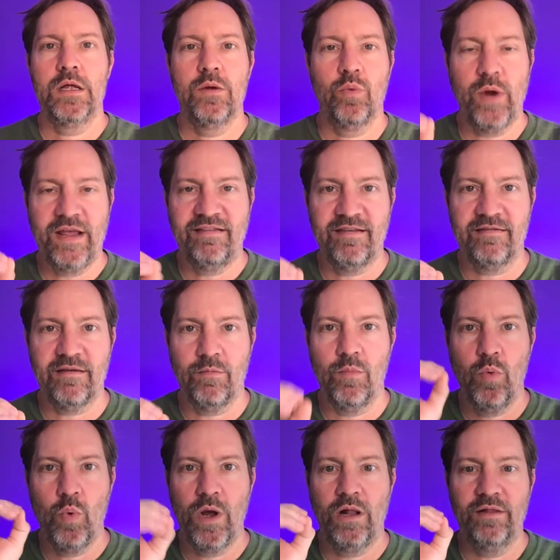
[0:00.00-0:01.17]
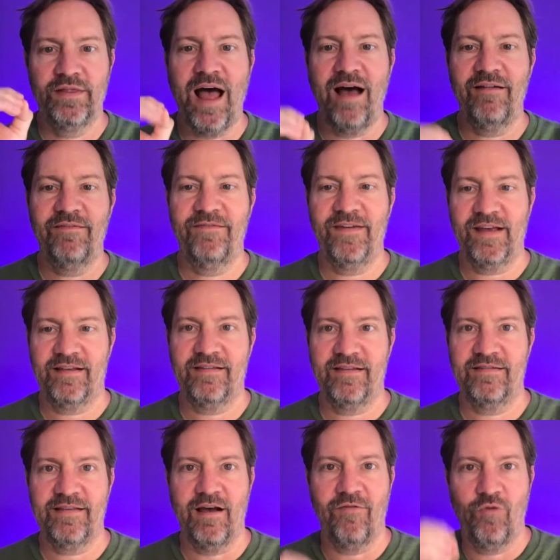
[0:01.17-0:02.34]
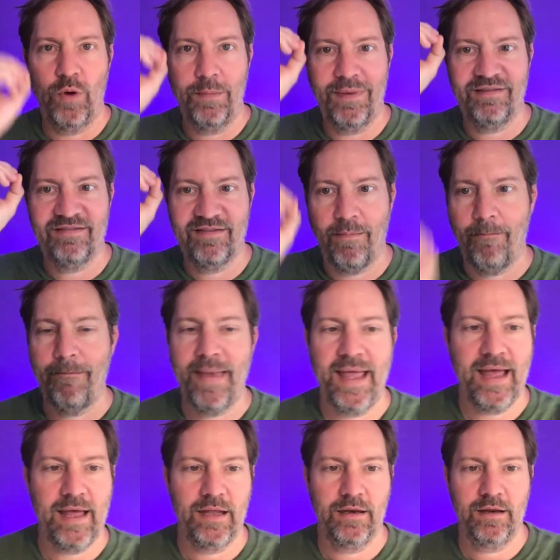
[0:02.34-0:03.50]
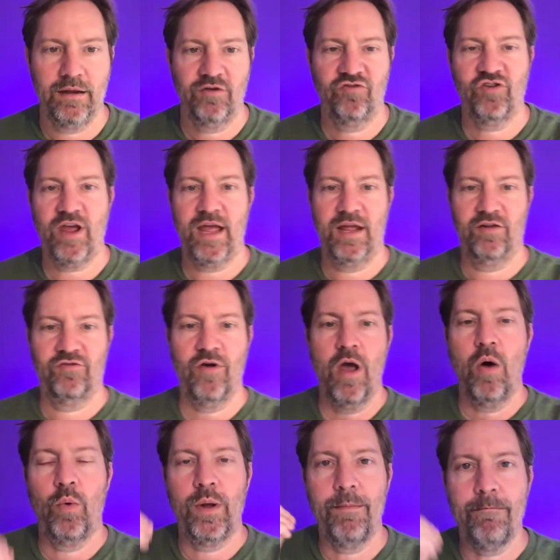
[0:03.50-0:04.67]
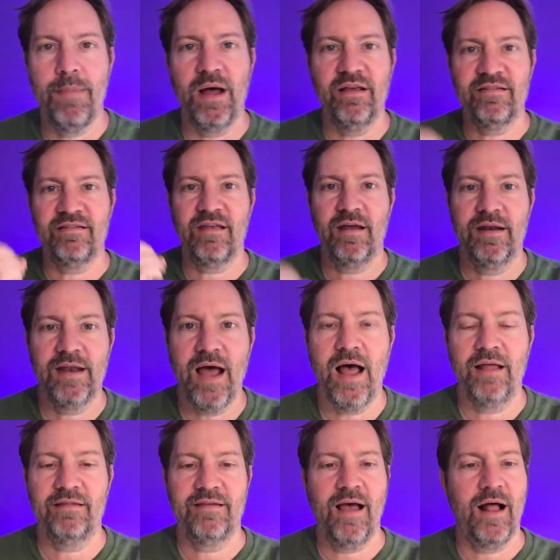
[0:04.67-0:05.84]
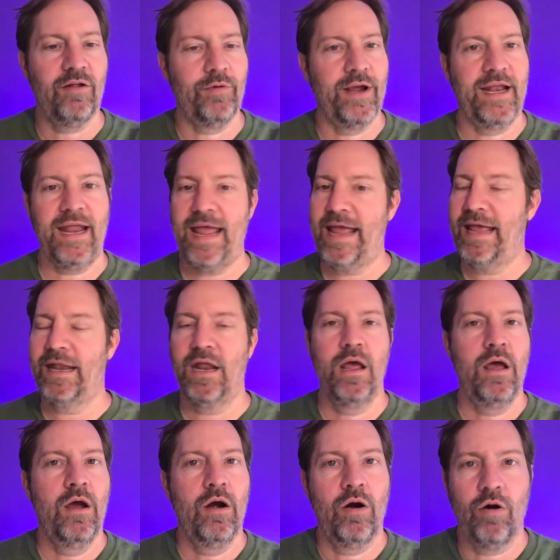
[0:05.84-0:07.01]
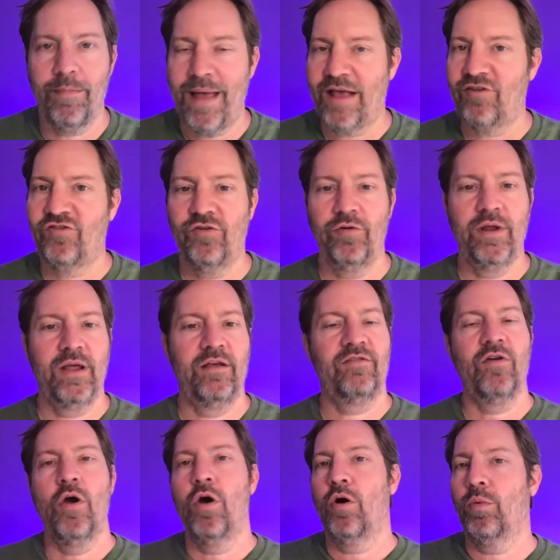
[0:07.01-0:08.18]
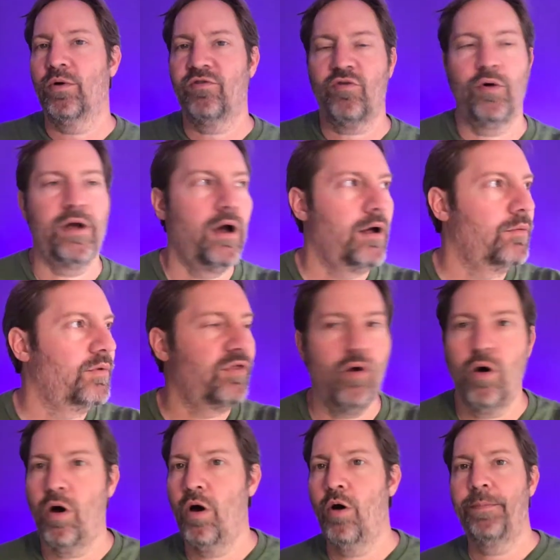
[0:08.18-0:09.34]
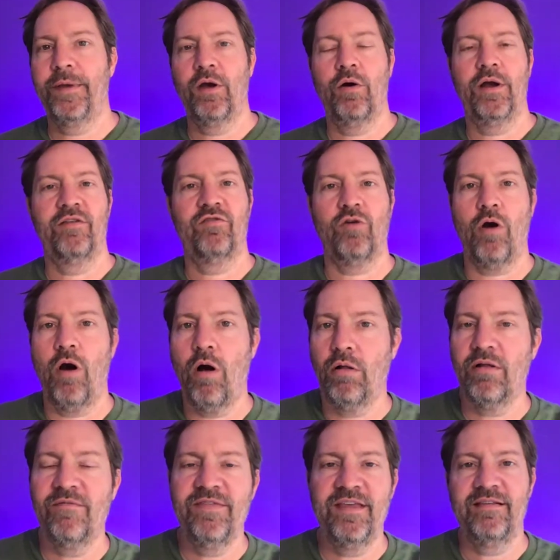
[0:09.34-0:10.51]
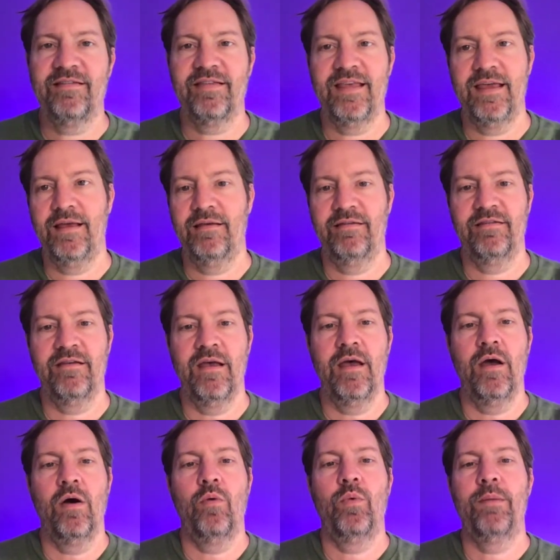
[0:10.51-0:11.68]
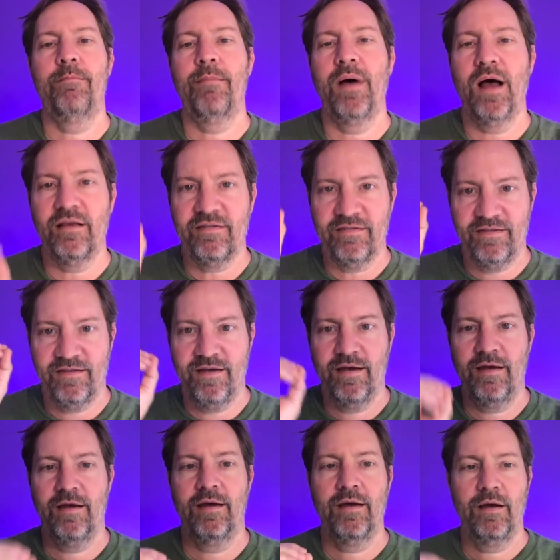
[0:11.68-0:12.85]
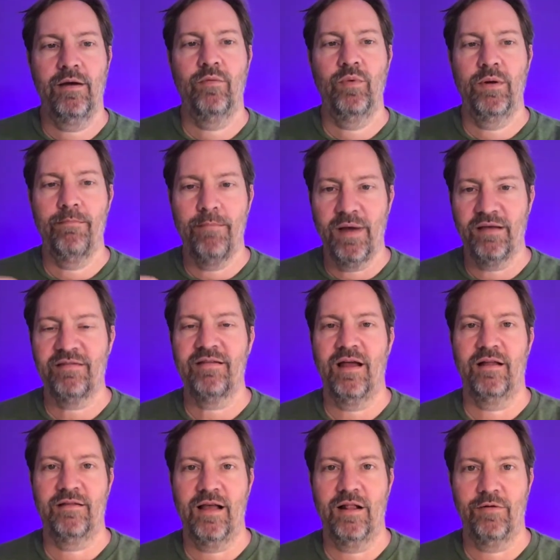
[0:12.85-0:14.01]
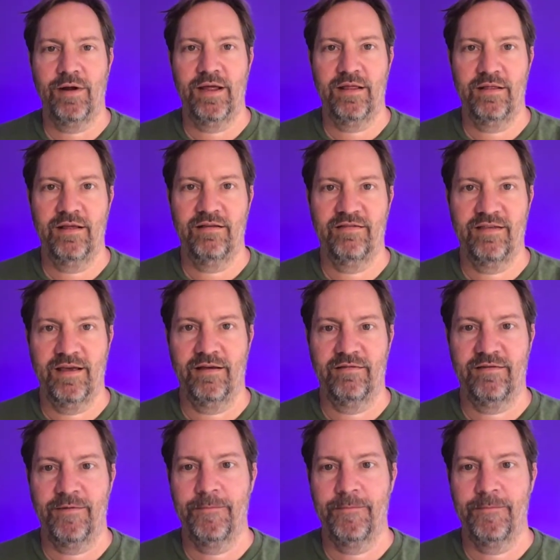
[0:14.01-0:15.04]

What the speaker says: Racism will not fix itself. We must demand change. We must not tolerate hate or mass shootings or what's going on with opioids or all of these things. We must not tolerate these things.